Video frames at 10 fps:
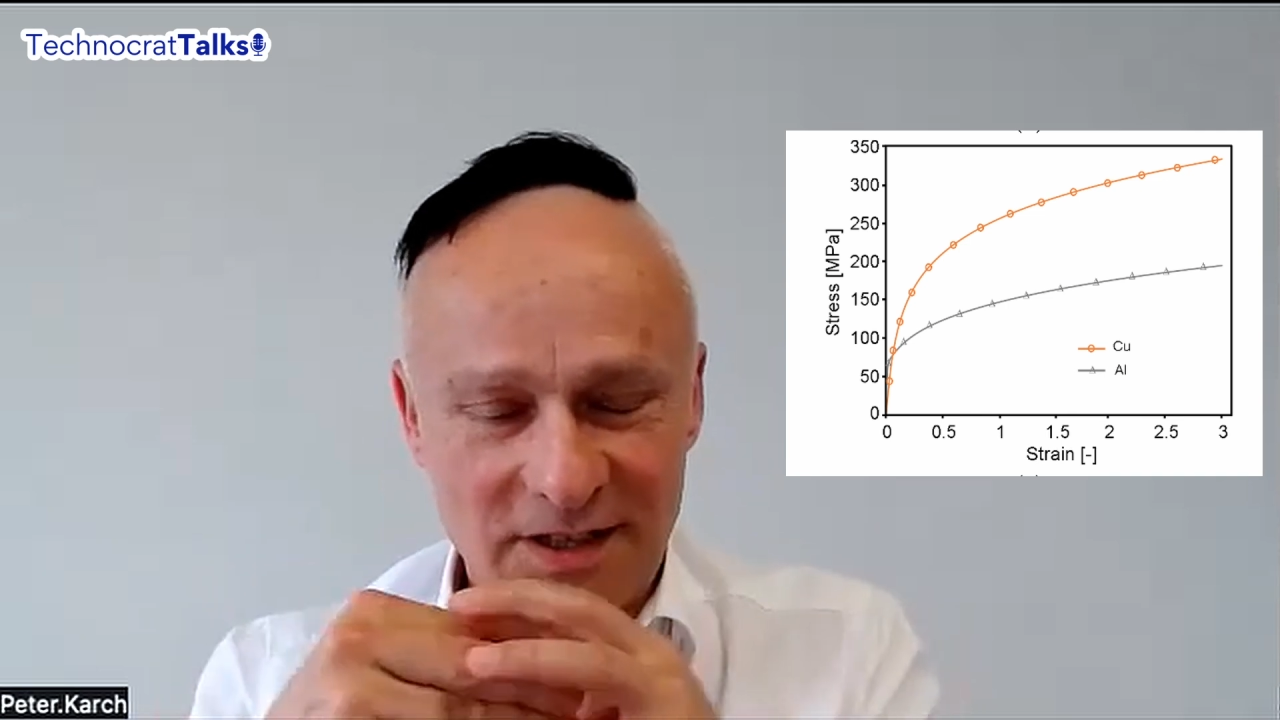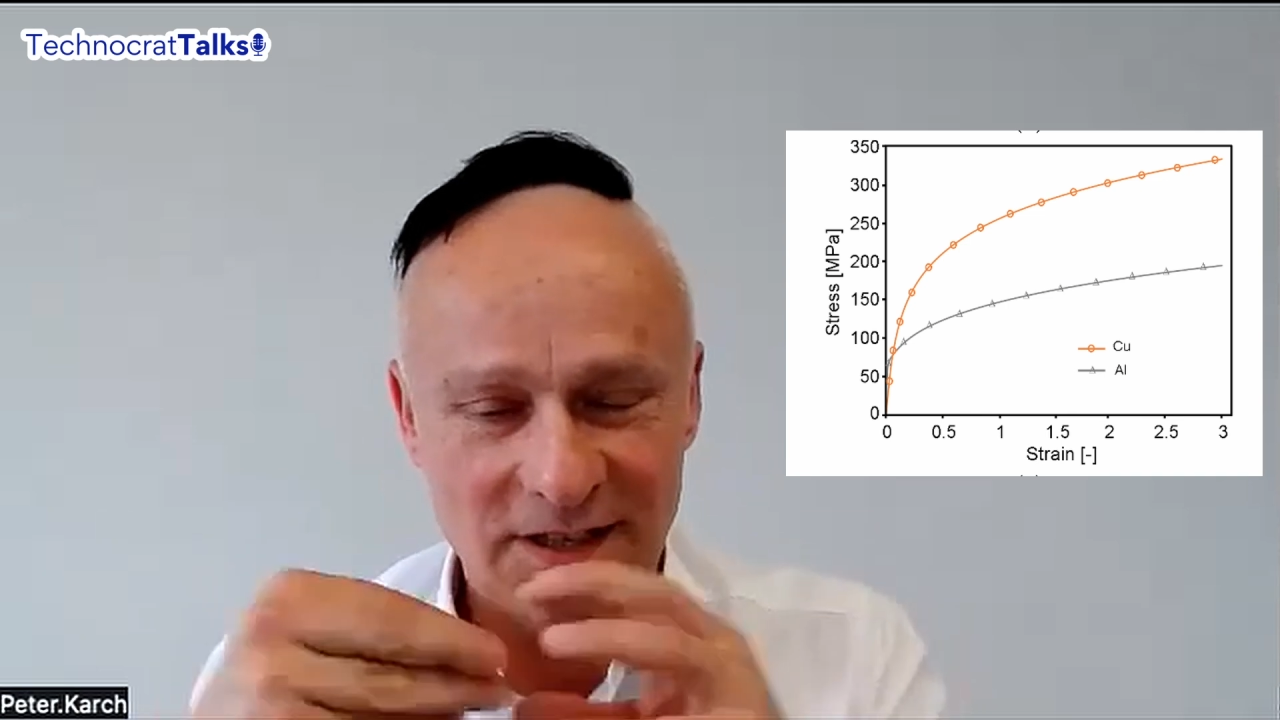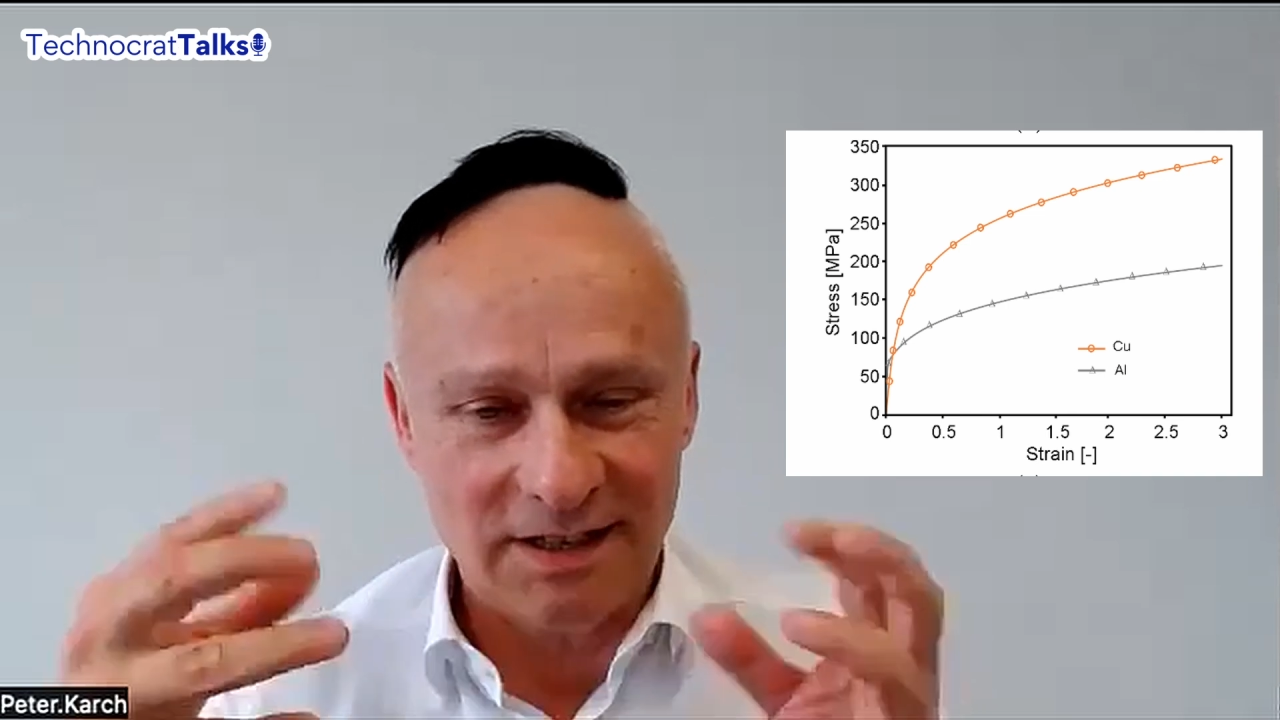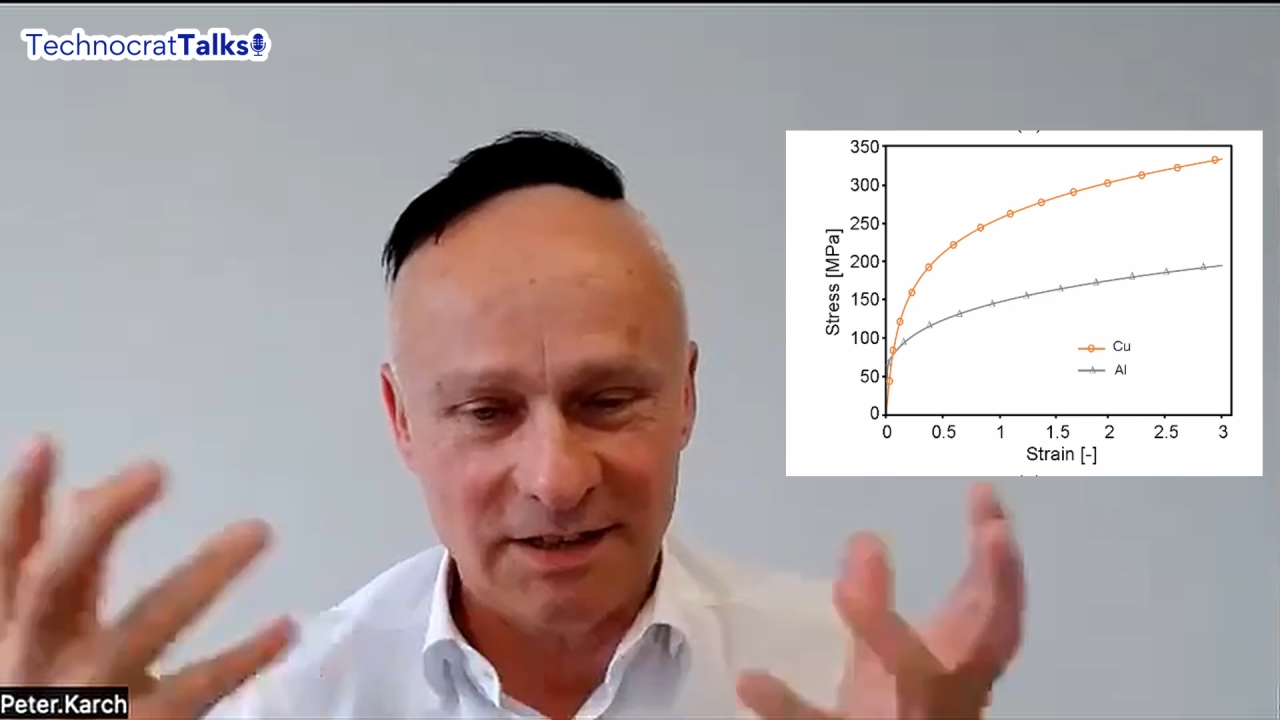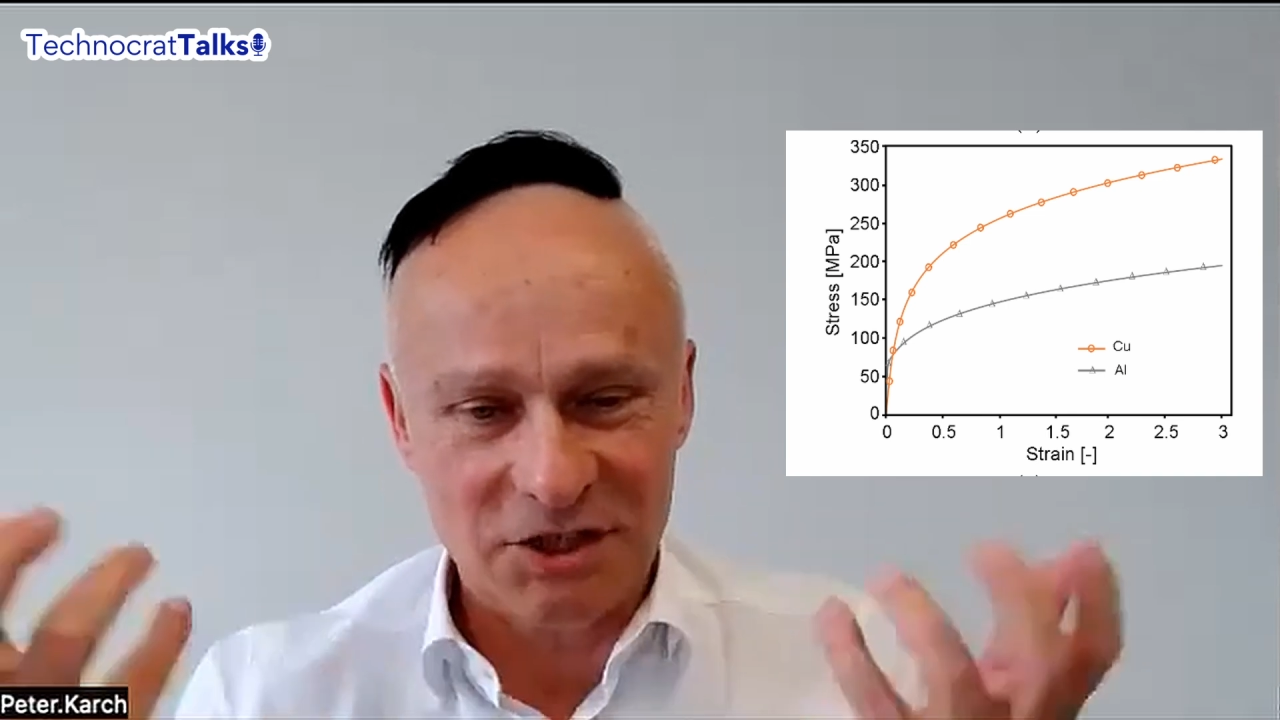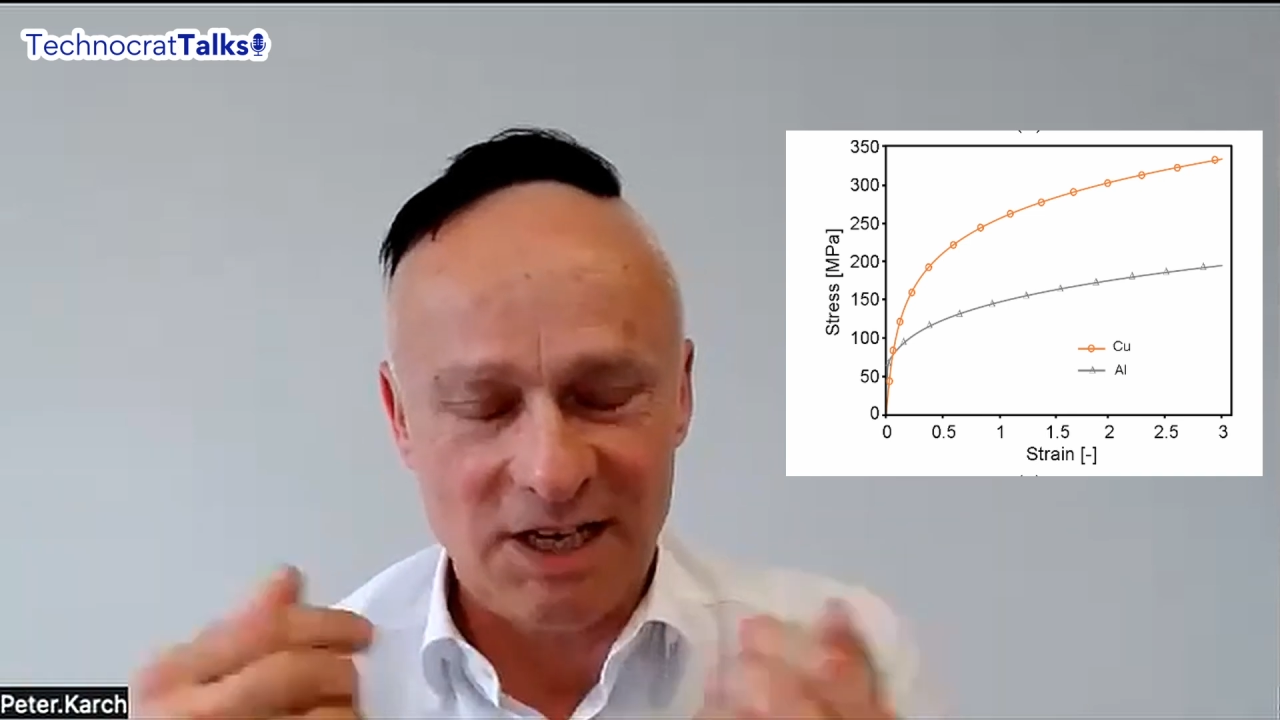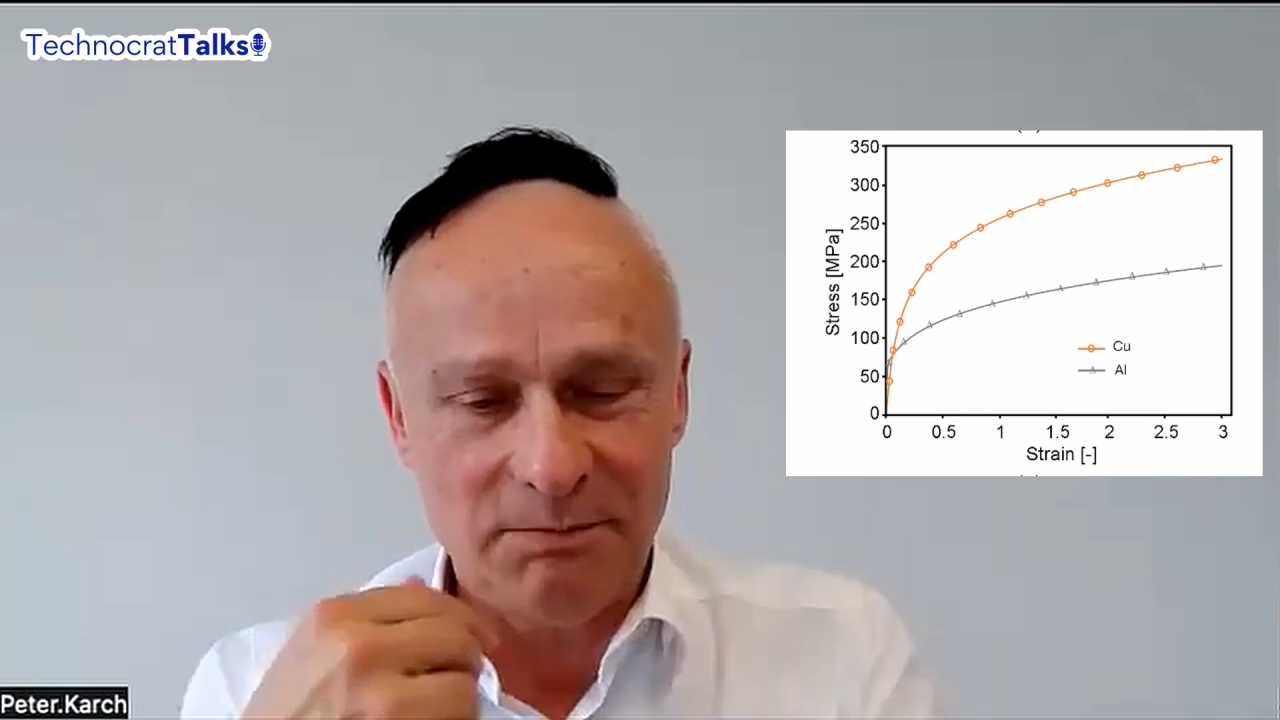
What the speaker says: shape.